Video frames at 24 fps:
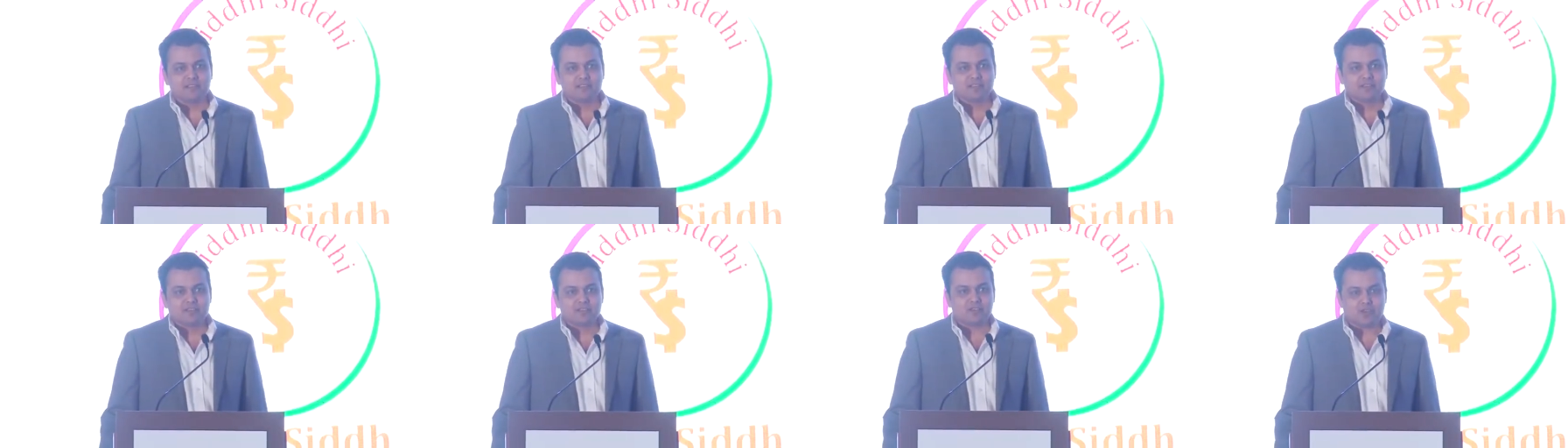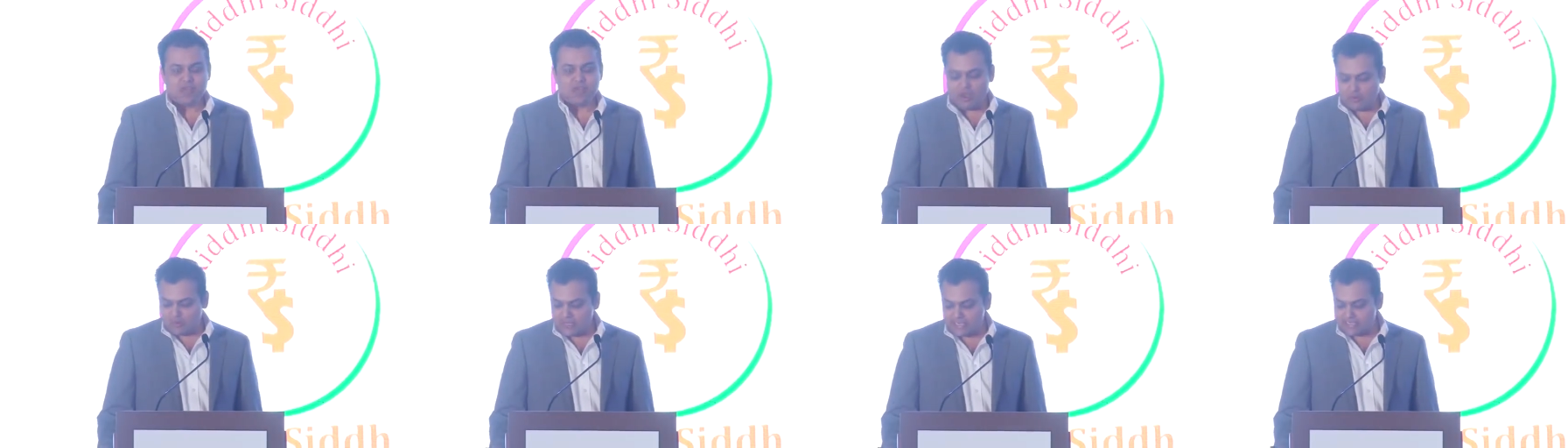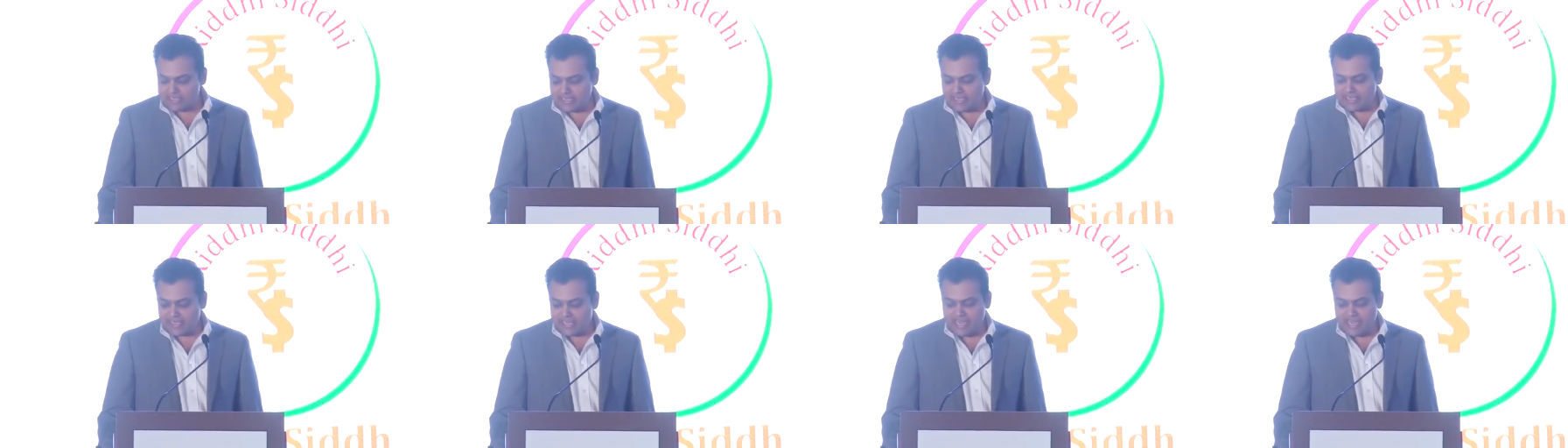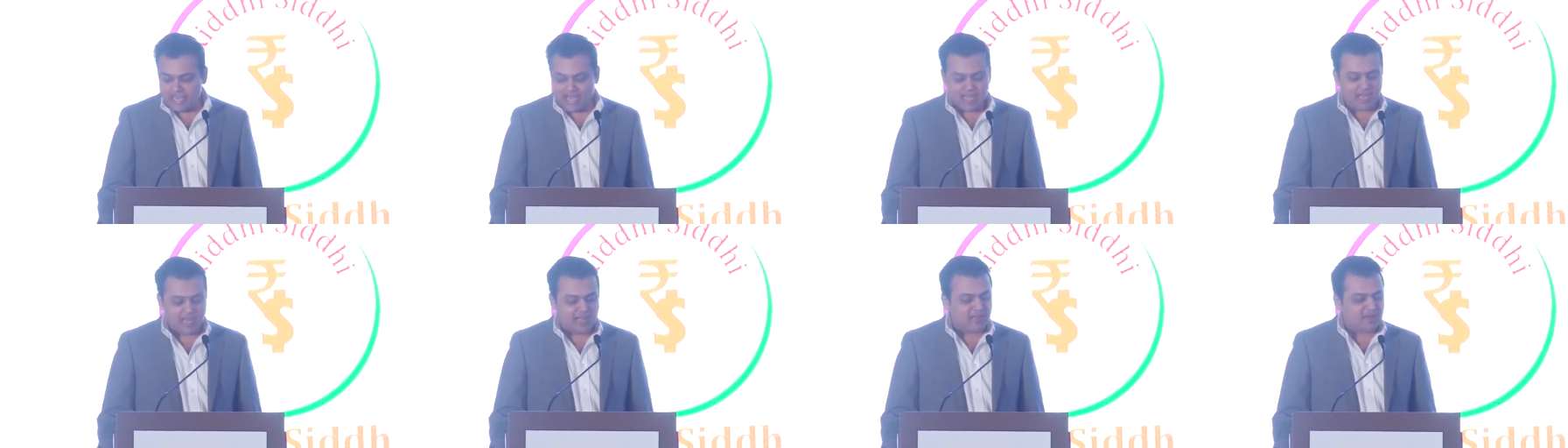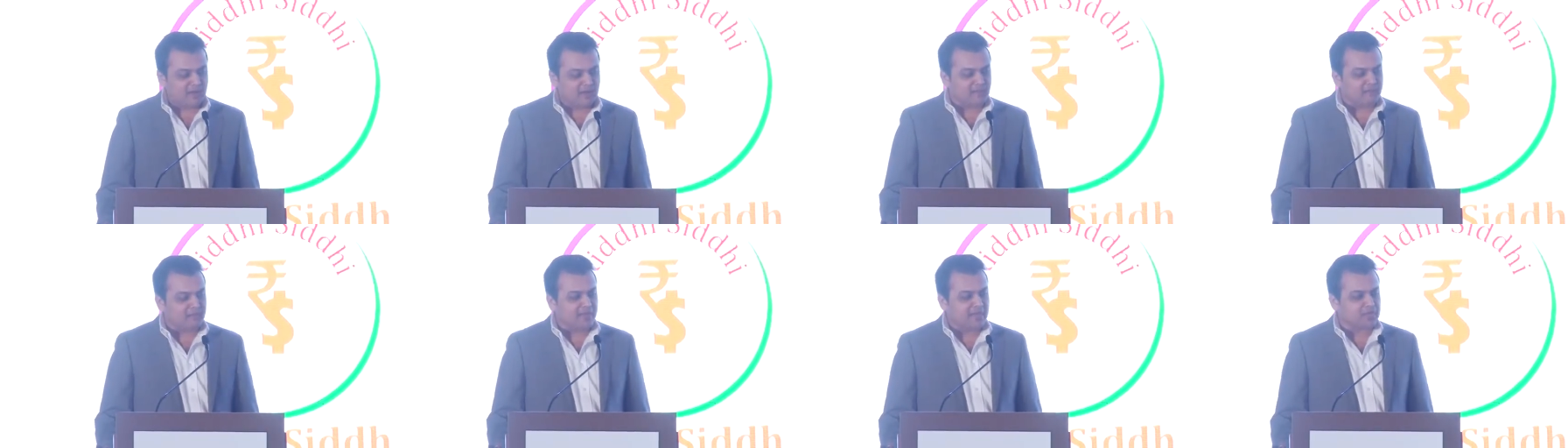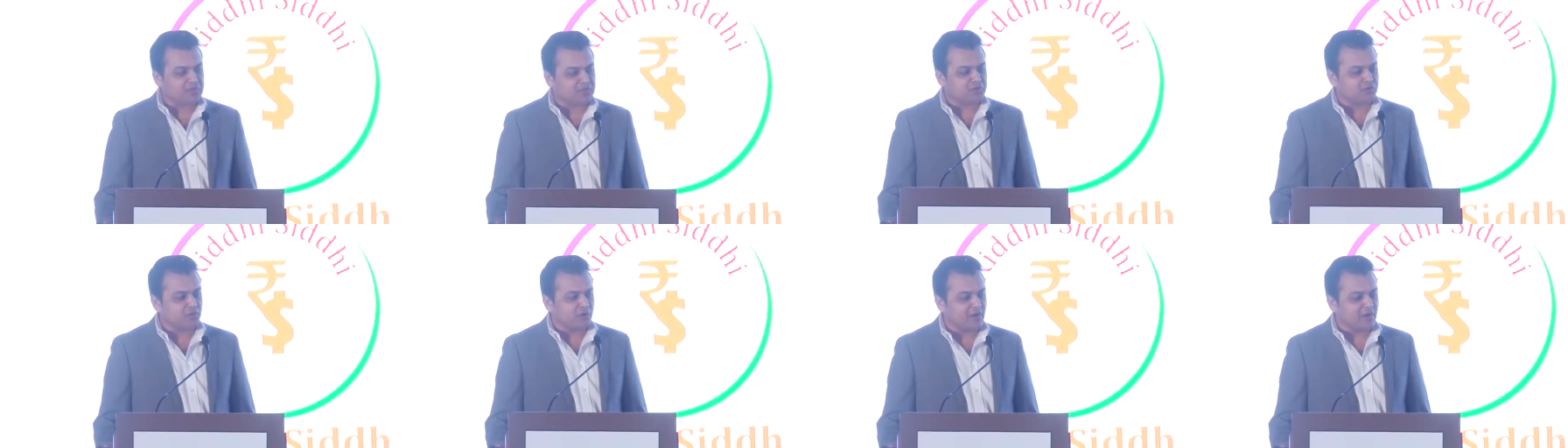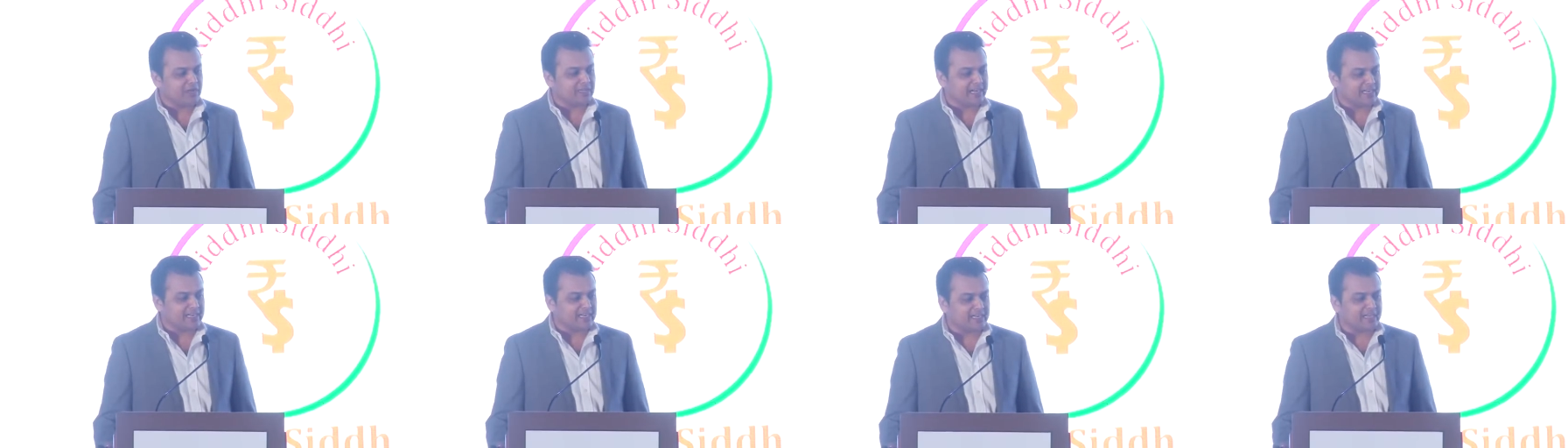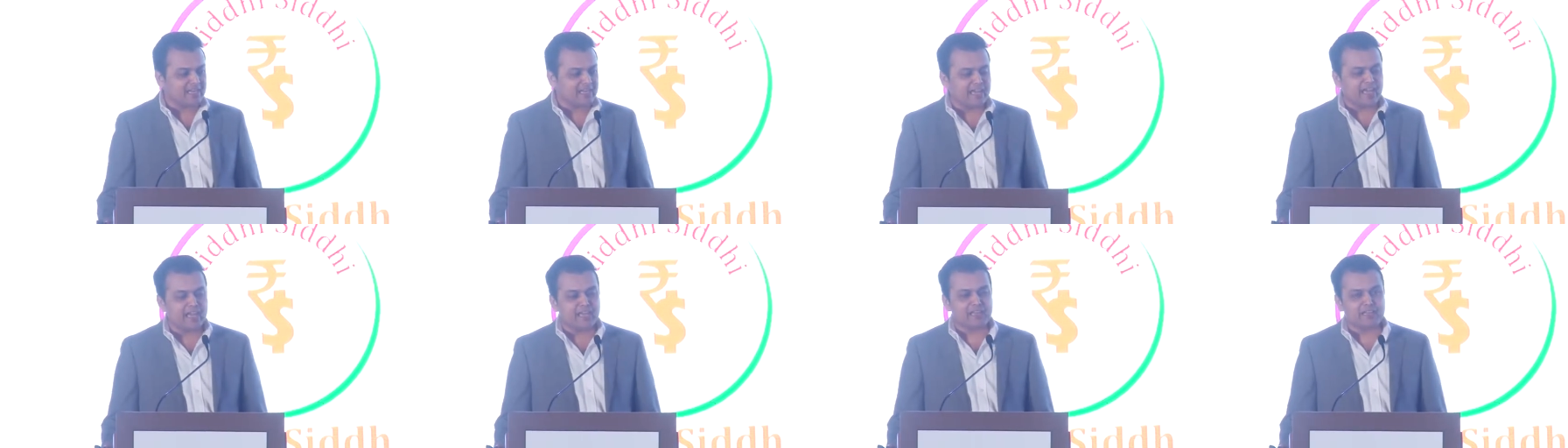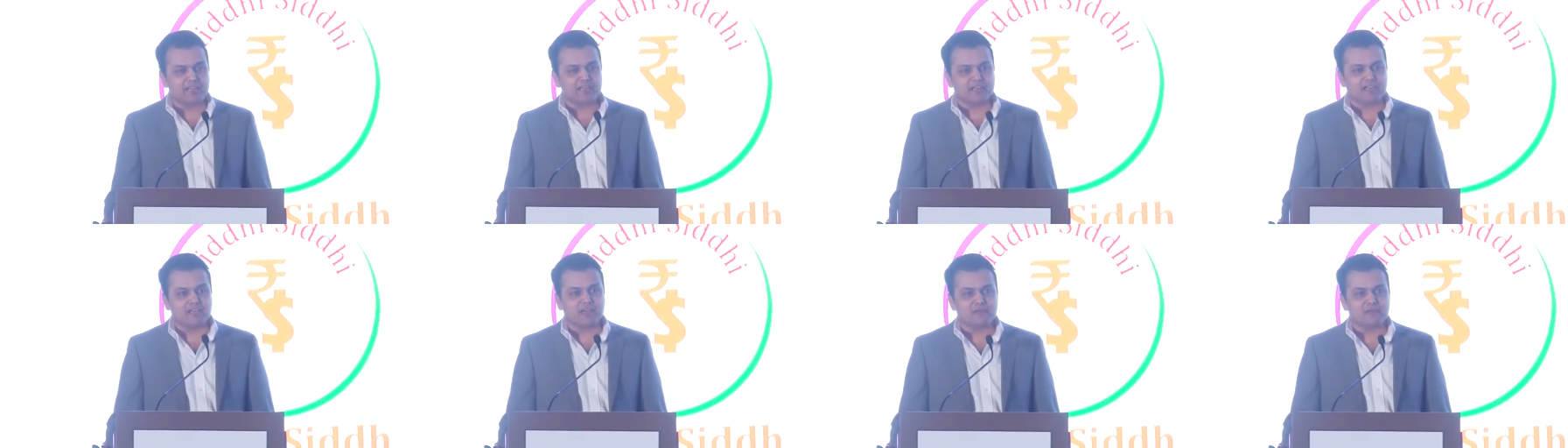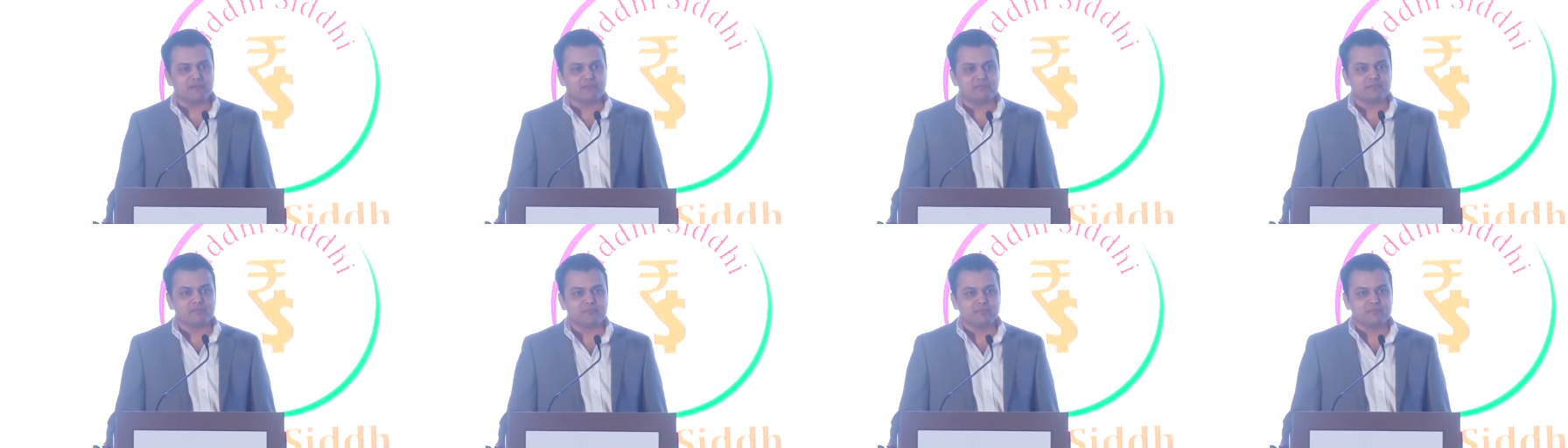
So how does India make sure that it can, um,